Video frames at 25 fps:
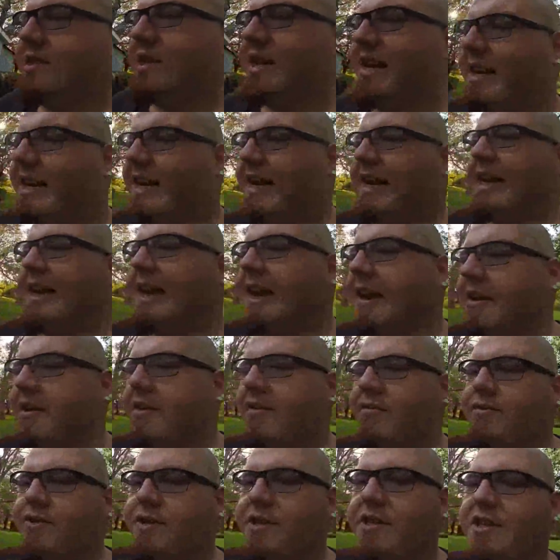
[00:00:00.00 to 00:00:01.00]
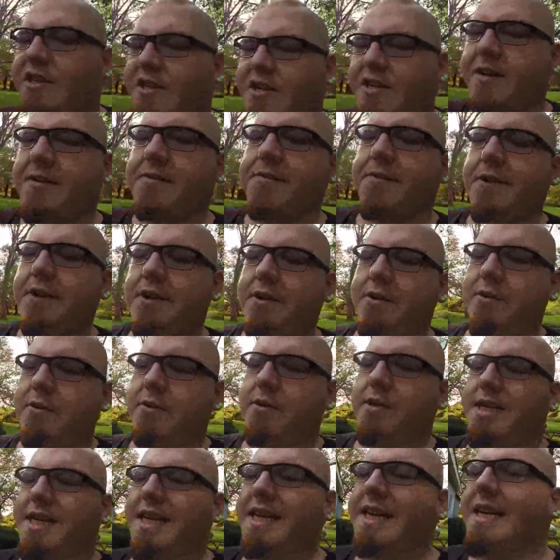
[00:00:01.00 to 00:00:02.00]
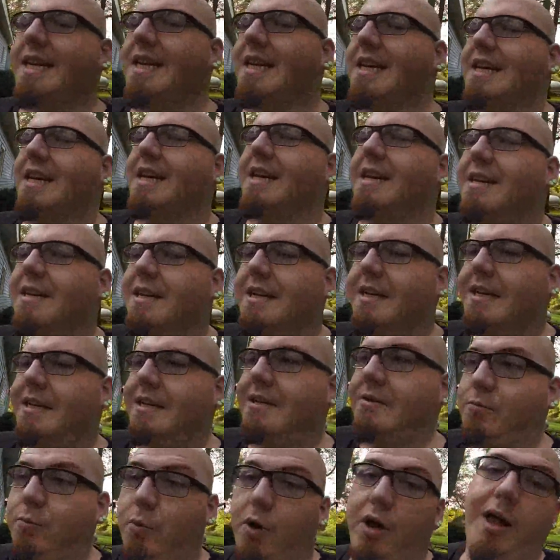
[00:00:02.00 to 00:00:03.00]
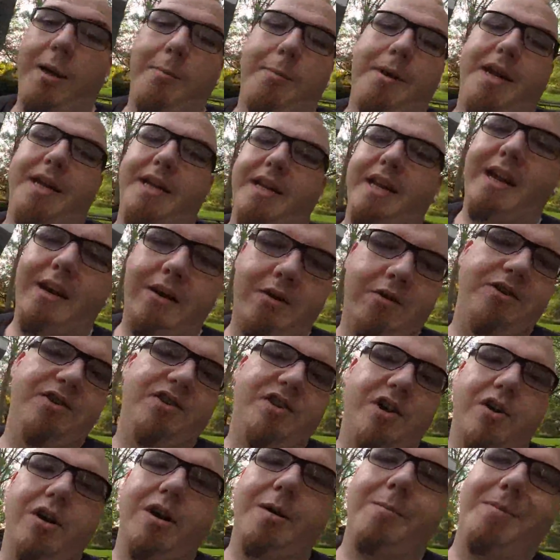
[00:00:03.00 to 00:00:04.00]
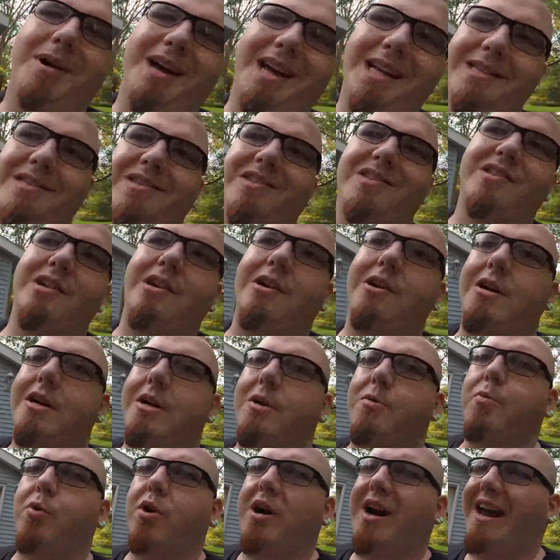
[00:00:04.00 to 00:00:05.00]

taking care of stuff, gonna take and get, well, I mean, dinner's already been started. We're